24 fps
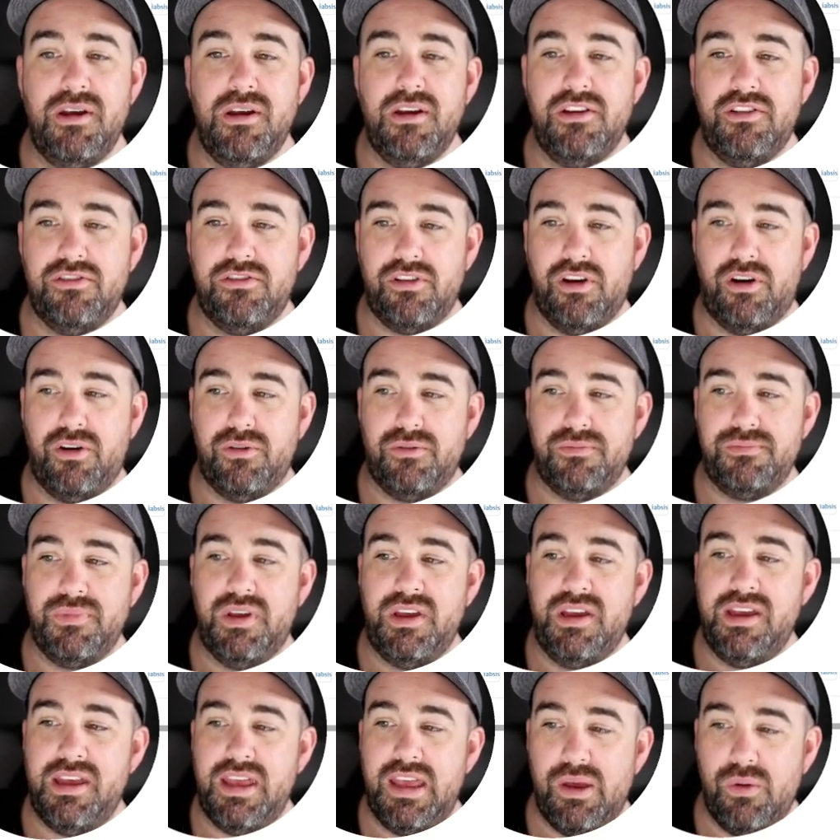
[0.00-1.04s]
So
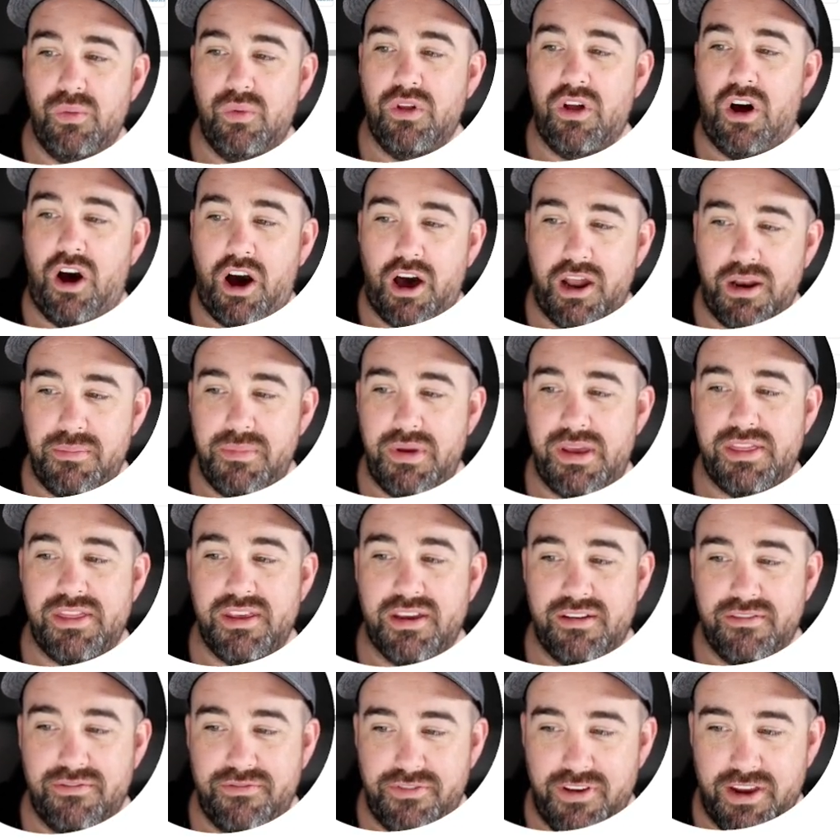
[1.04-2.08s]
it will automate the
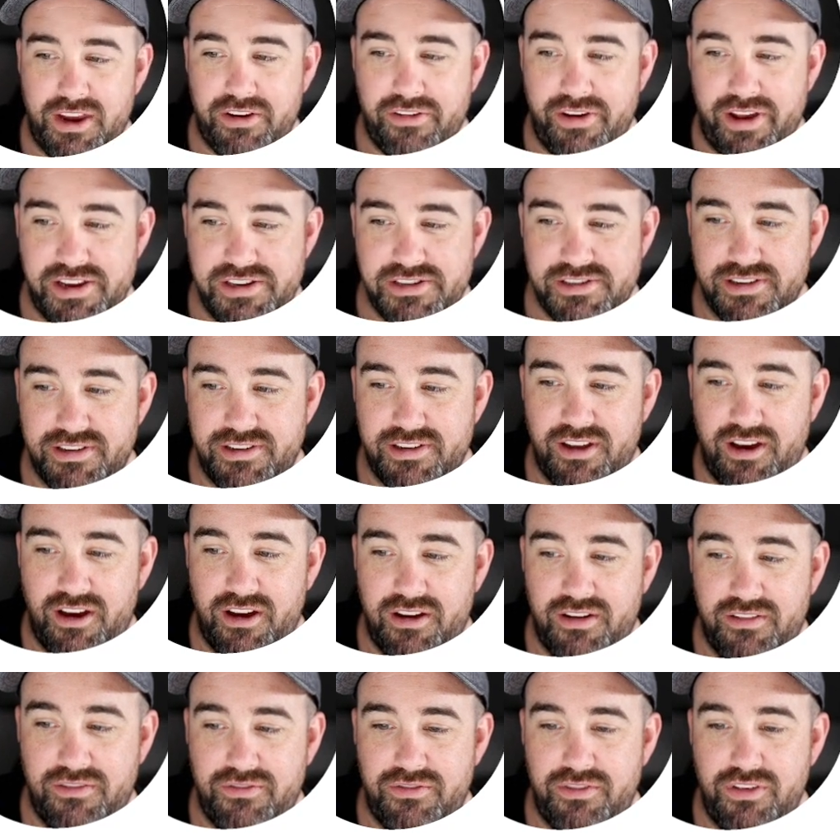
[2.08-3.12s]
configuration
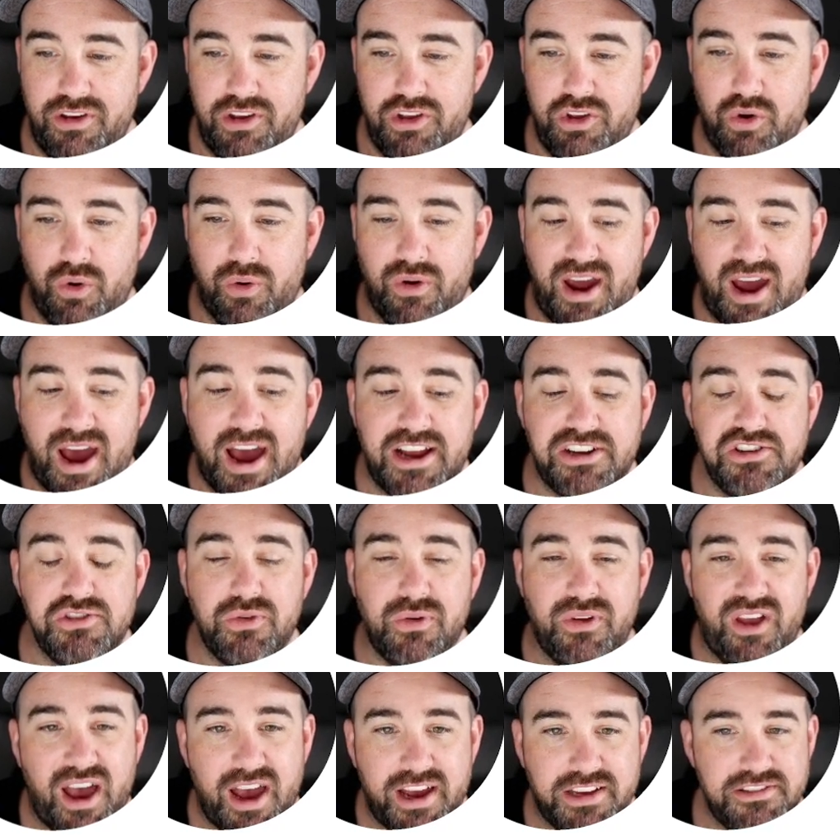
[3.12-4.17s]
of your actual
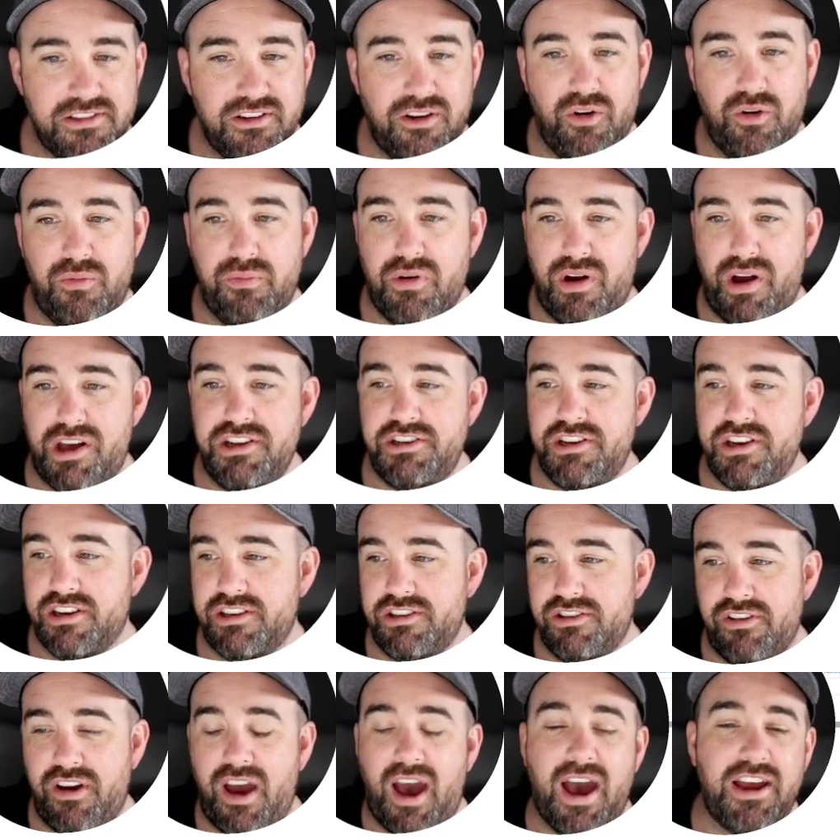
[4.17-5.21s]
Xcode project,
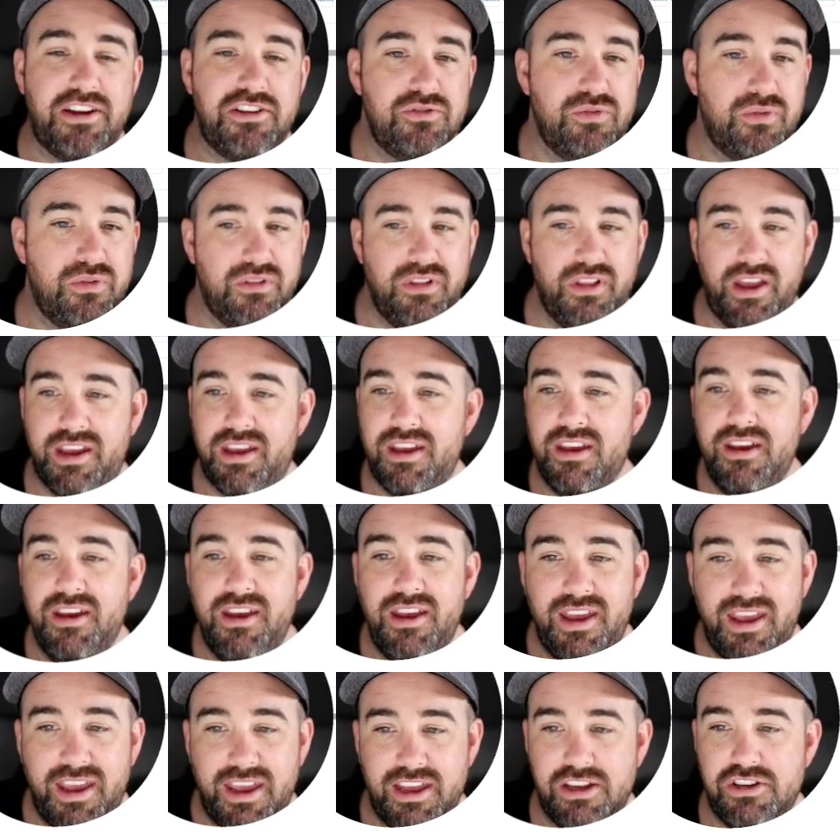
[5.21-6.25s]
your actual like
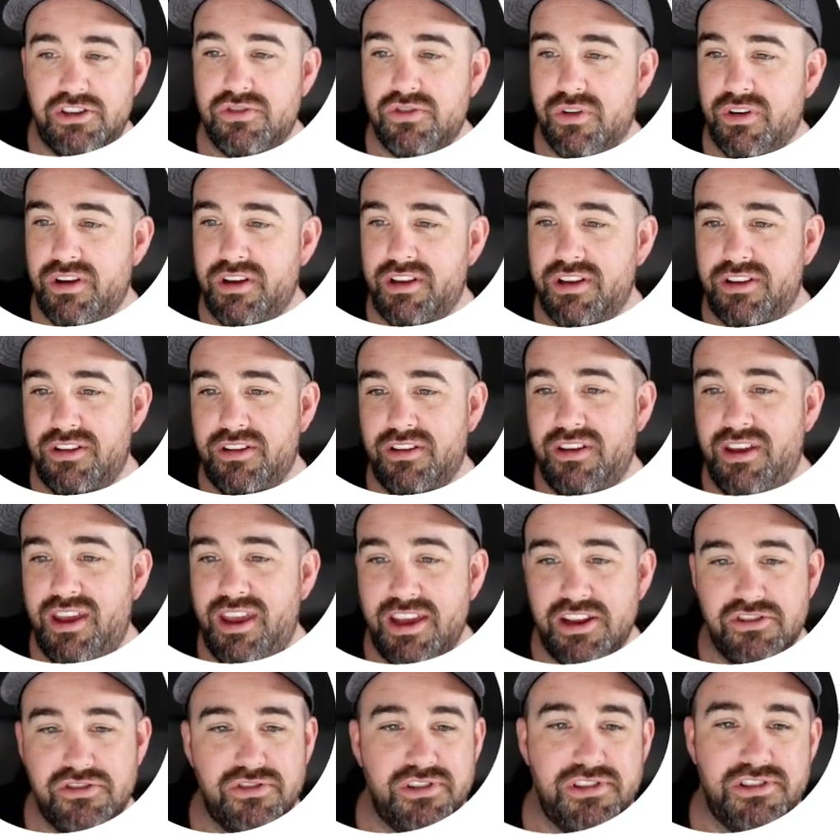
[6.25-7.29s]
Android
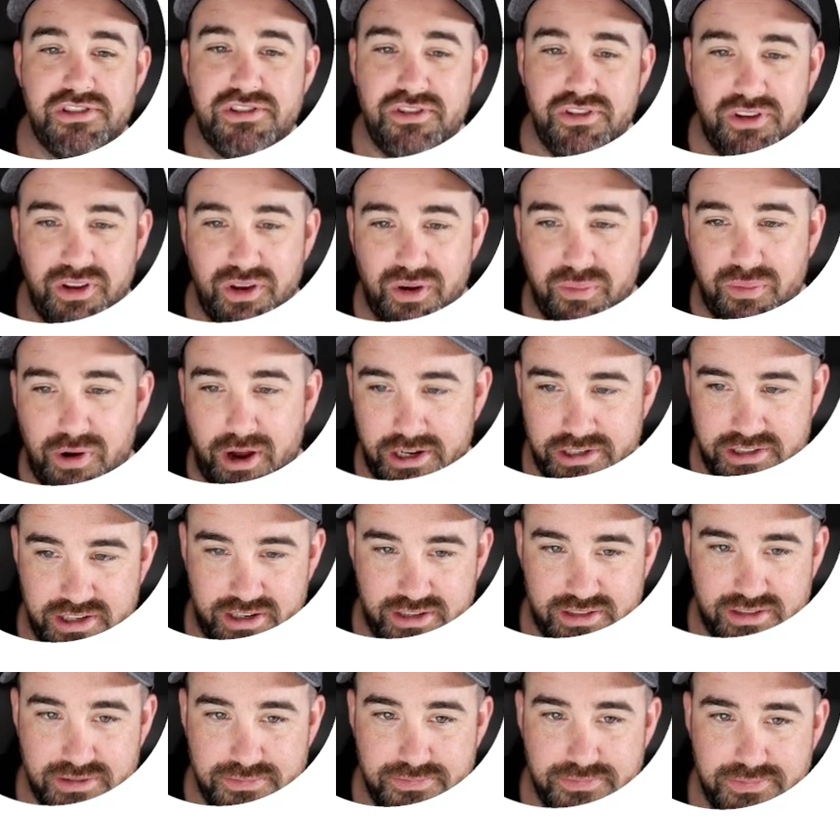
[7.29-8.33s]
Android Studio project.